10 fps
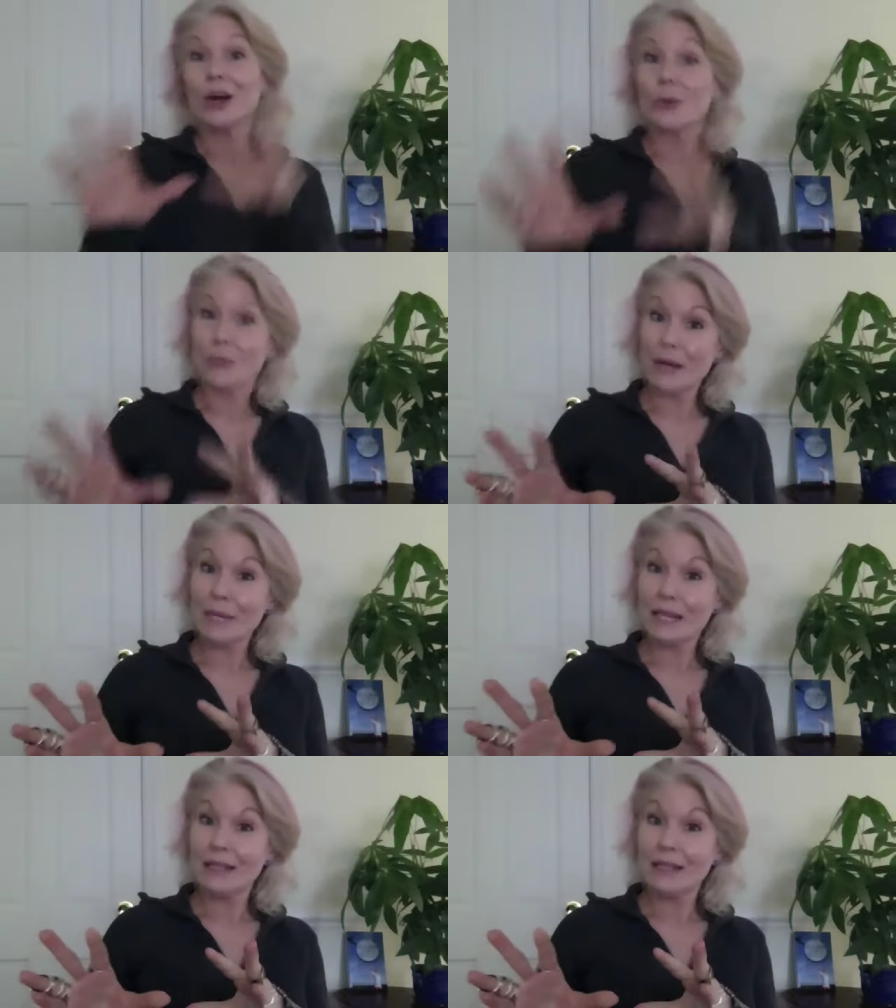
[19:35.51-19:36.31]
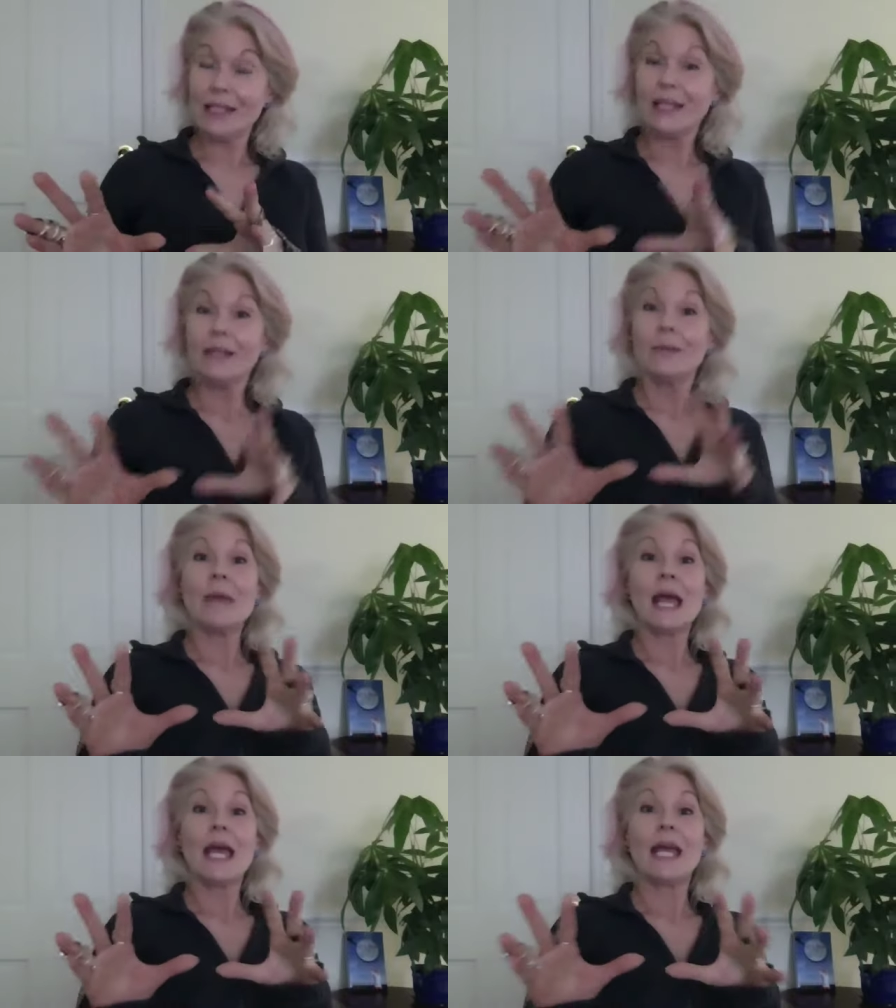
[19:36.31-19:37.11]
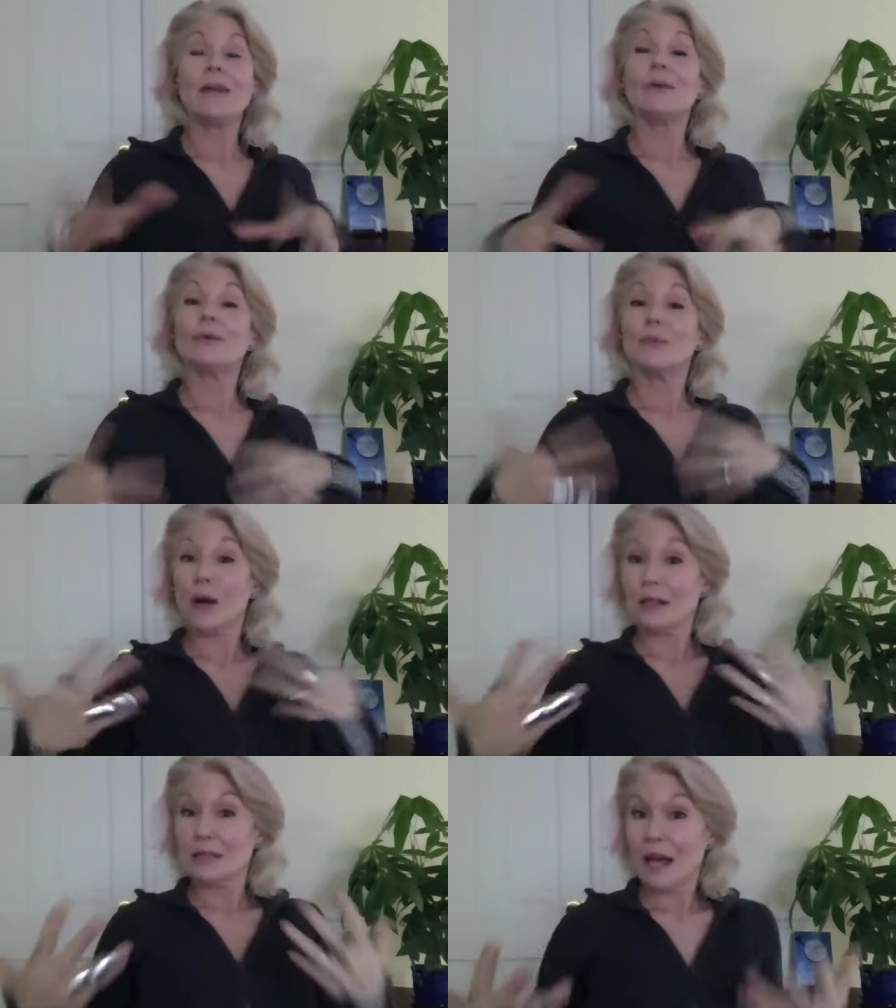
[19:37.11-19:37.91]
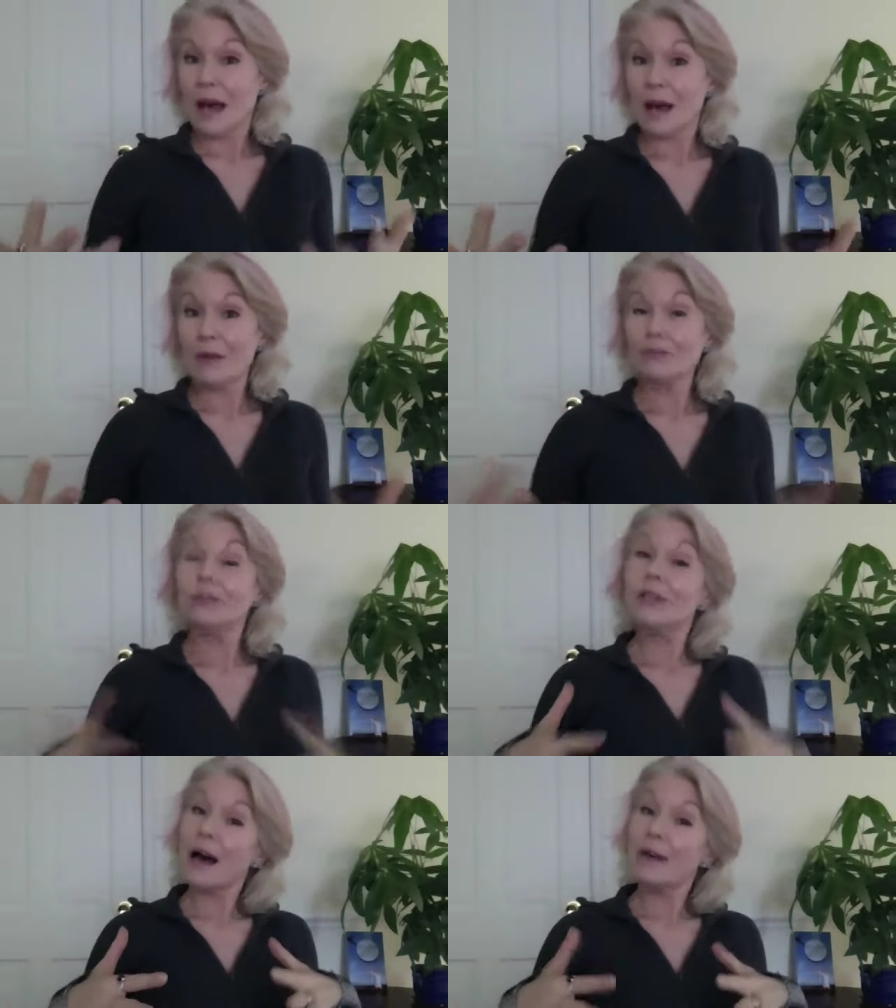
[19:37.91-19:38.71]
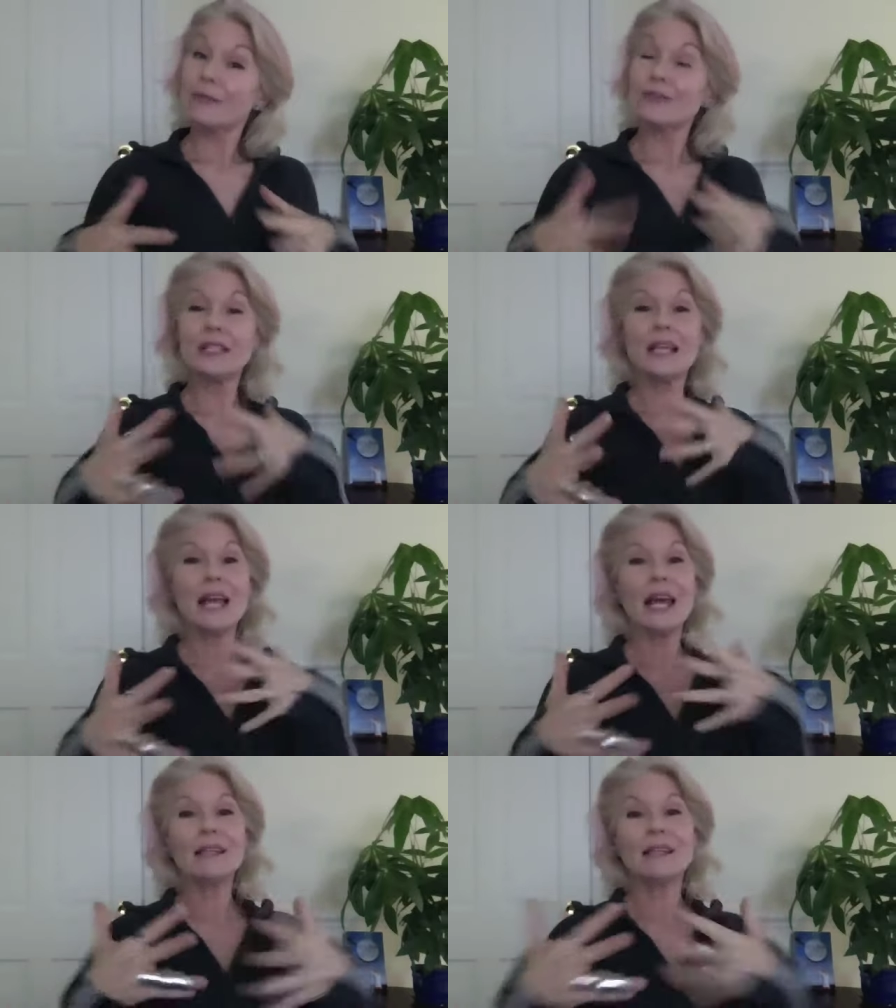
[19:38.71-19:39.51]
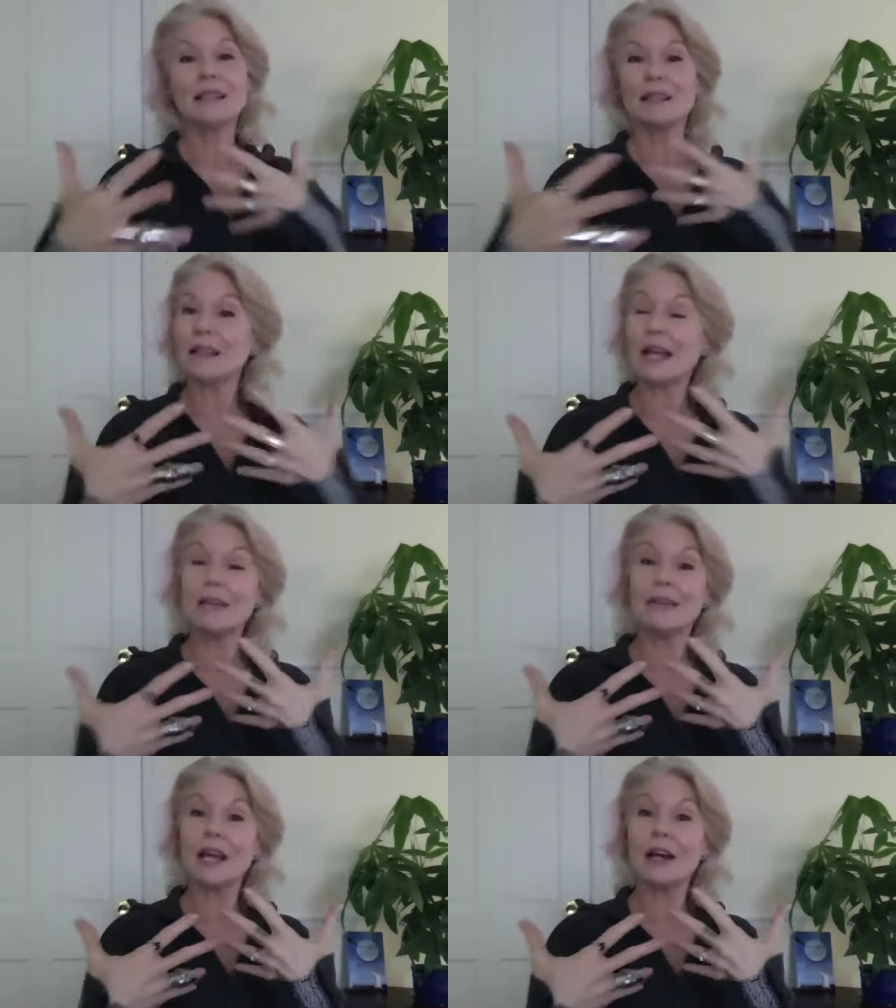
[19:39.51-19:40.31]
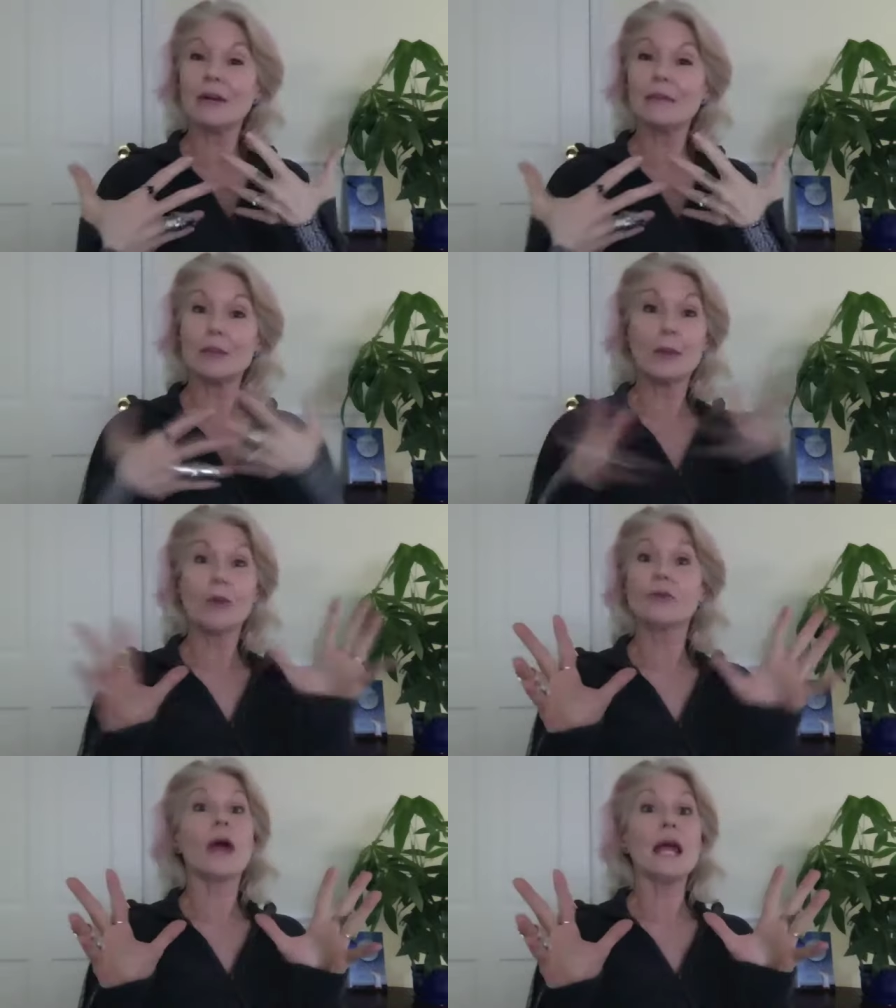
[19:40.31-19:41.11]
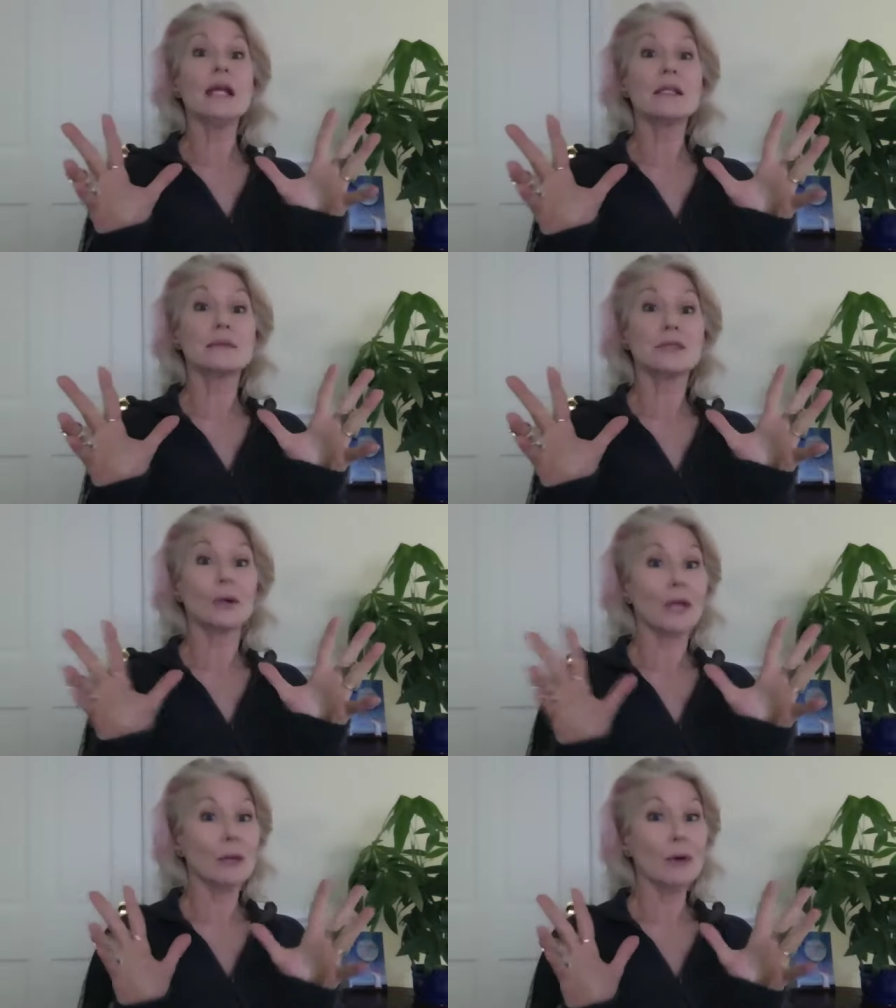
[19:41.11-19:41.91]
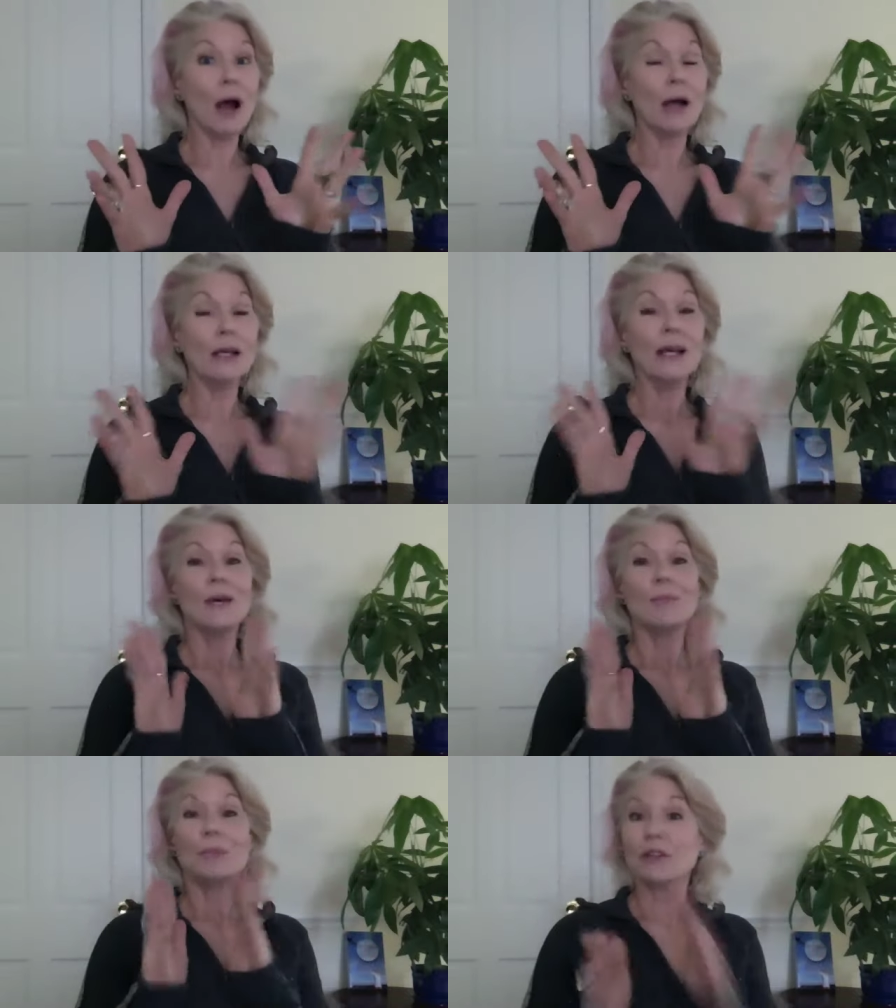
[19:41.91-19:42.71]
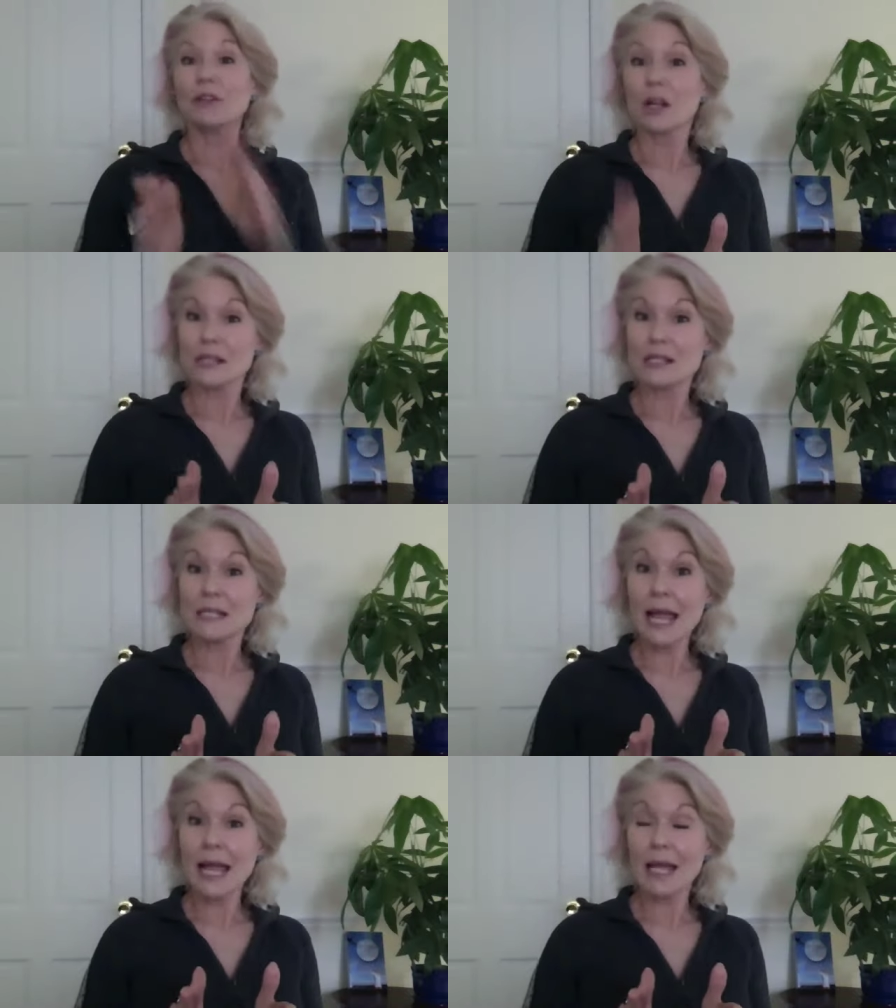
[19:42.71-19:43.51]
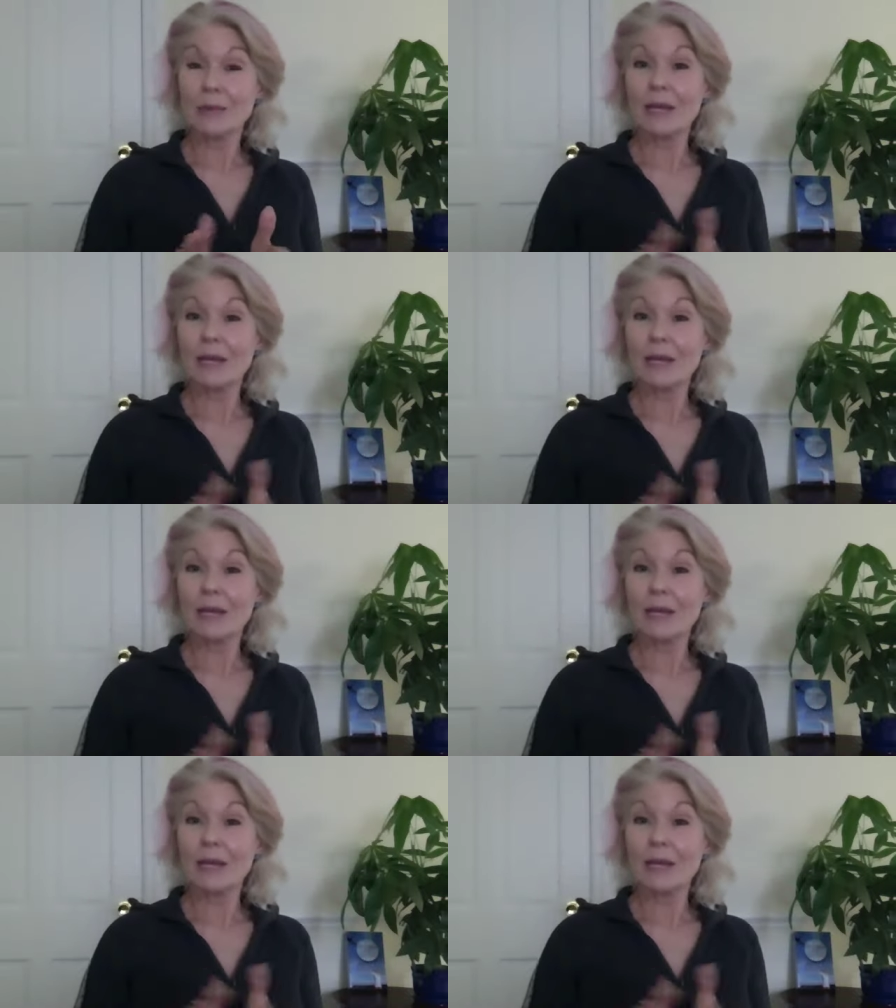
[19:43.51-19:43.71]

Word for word: women may want to have love. And they're both great, don't get me wrong, but they're not the same.